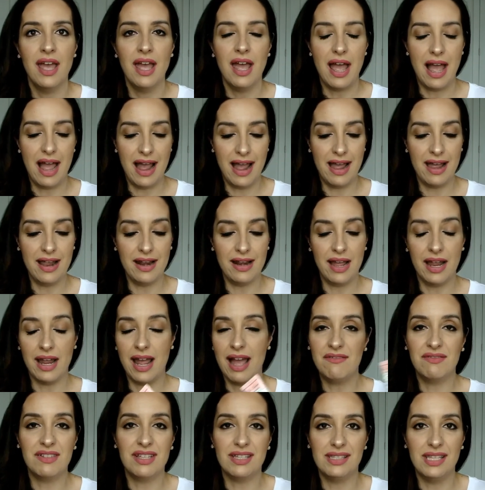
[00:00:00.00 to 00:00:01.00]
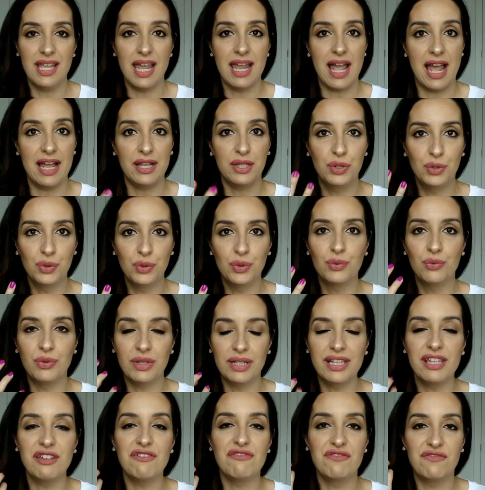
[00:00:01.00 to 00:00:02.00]
And I have to say, I do
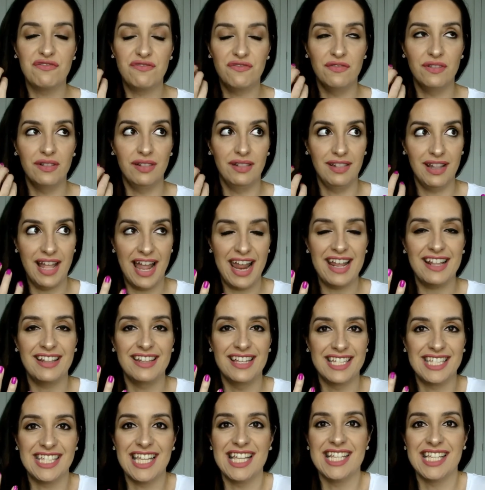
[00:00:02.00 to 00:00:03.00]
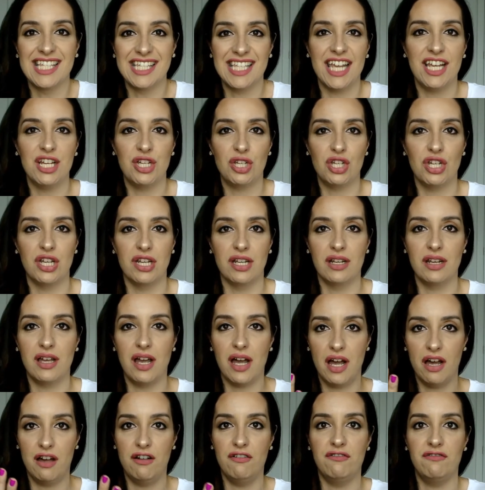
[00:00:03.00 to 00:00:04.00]
really like the sensation
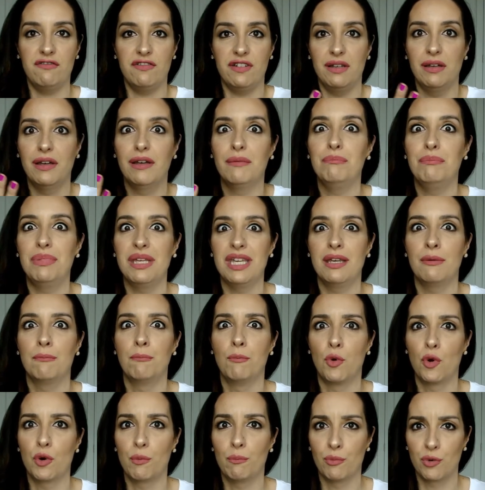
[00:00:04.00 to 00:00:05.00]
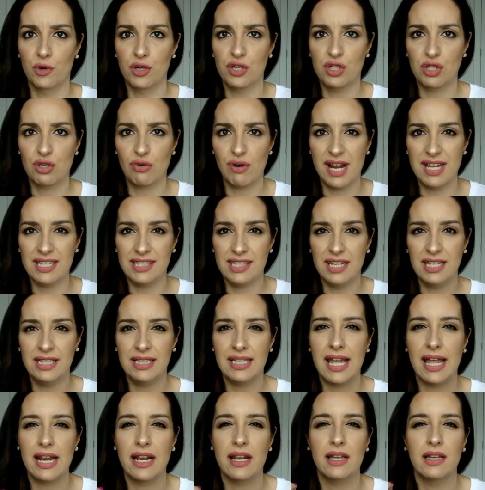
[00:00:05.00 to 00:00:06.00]
of being more moisturizing
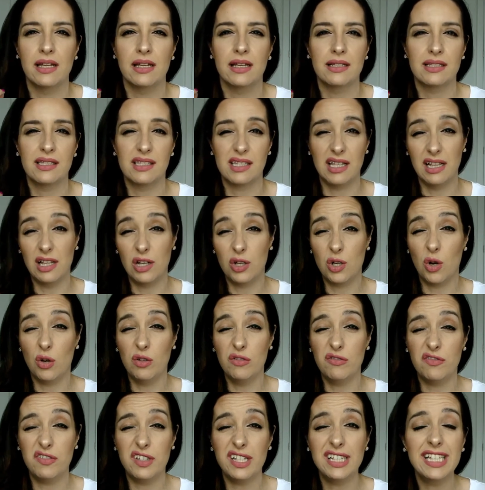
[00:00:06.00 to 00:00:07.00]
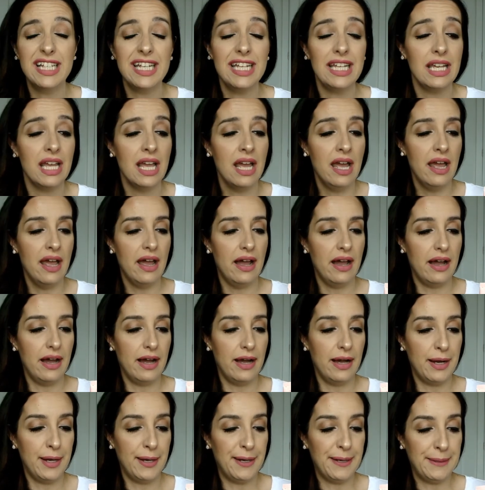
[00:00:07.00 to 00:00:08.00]
than a silicone feeling.
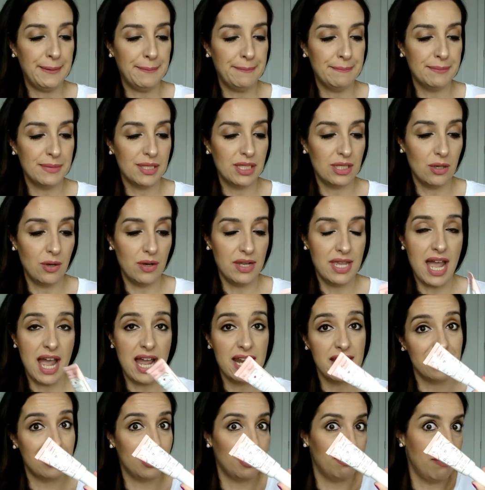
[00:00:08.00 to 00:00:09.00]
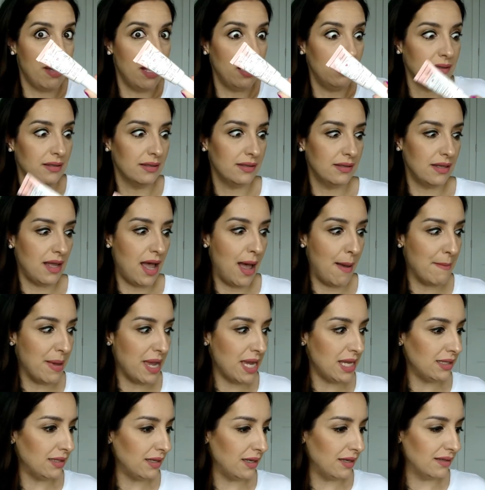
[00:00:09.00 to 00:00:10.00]
So yeah, and it smells
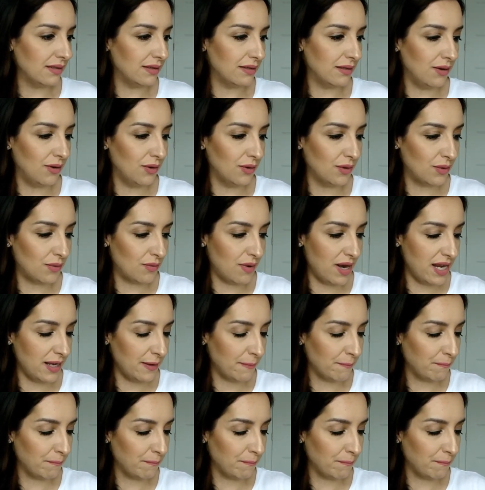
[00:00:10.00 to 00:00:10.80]
amazing, so great.